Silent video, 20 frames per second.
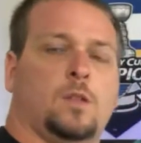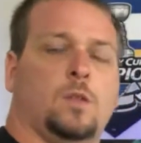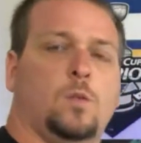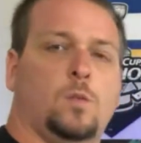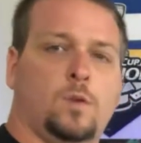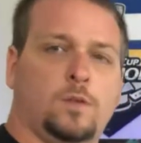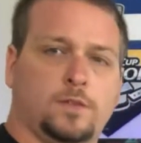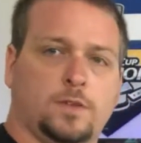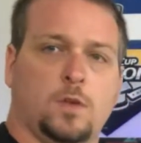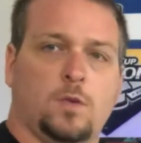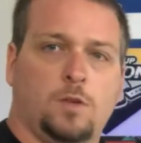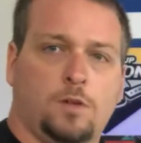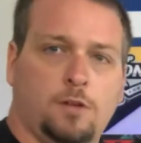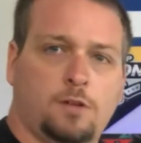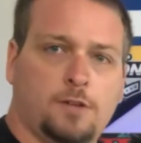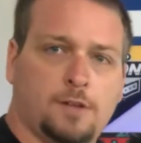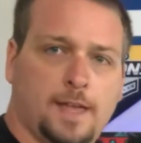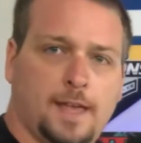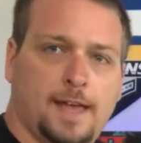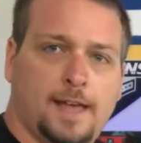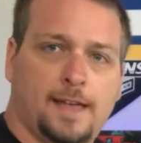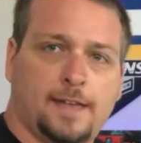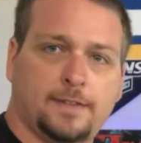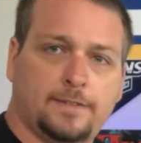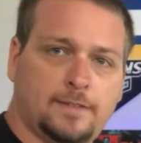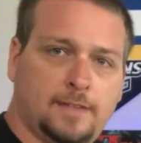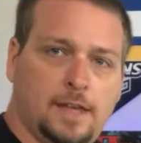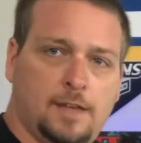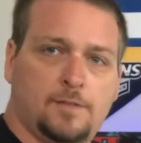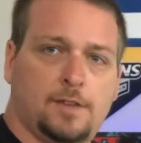What's going on, guys?
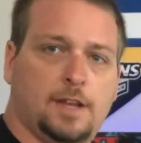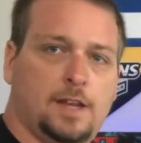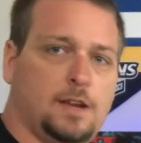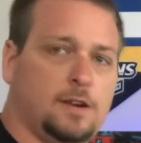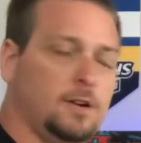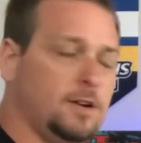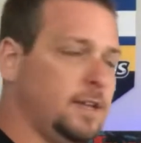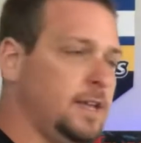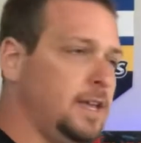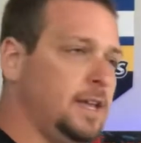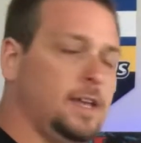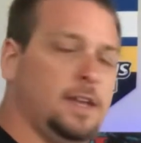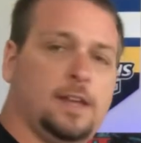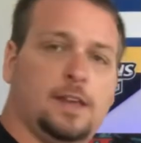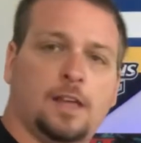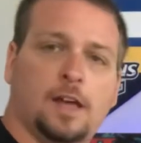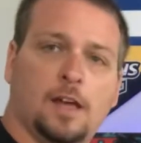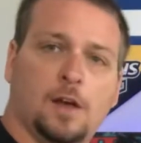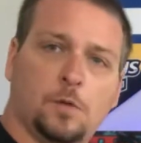David here again